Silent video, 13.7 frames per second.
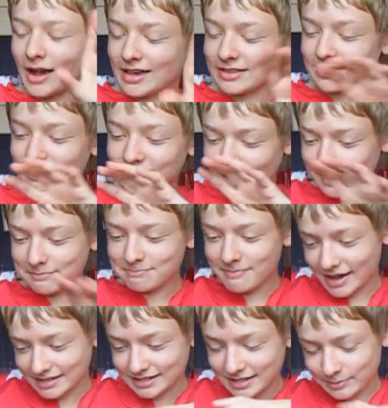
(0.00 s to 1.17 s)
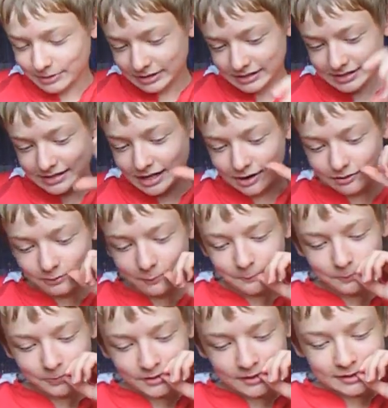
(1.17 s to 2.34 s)
way that they'd met him and stuff.
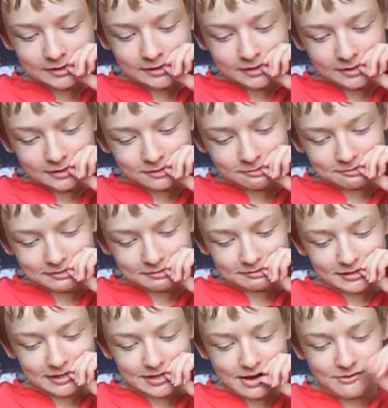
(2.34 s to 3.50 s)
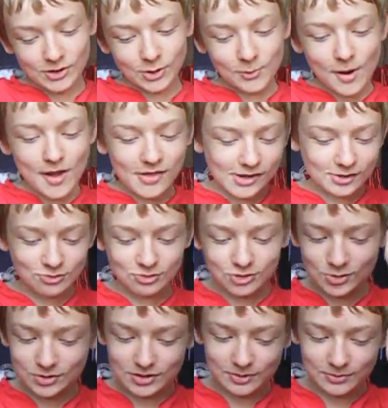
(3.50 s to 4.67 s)
was really, really clever. And the way they
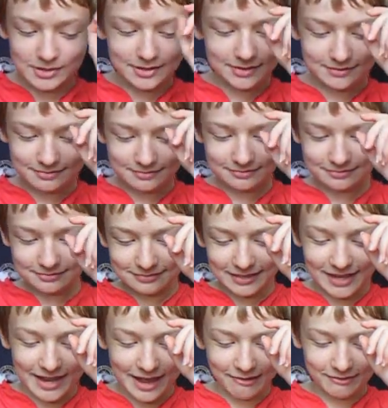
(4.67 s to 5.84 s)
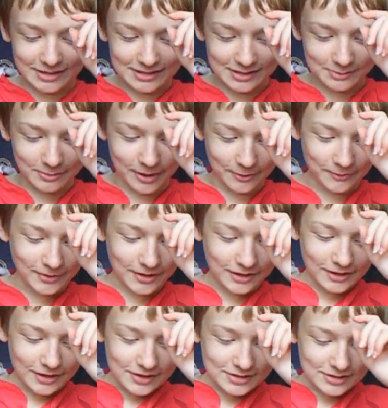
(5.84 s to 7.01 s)
introduced him was hilarious as well.
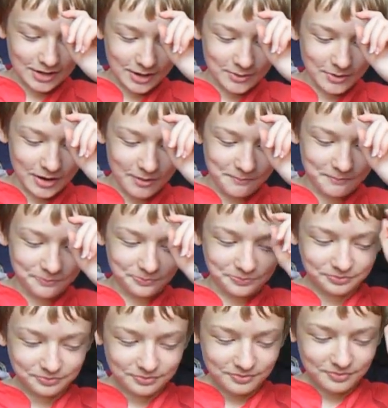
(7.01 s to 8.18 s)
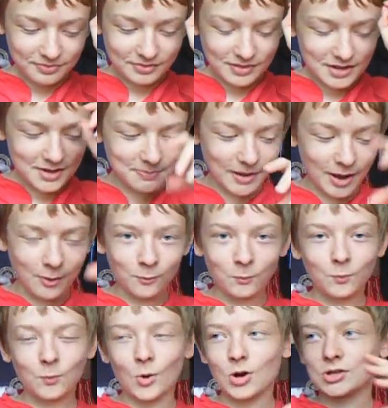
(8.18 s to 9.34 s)
So, um, about
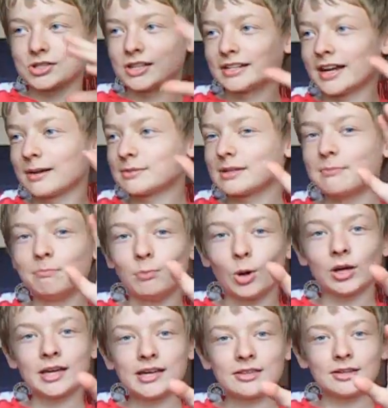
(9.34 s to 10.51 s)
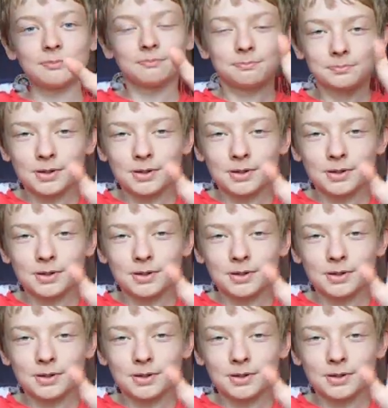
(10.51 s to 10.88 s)
what's her name? Is it Molly, the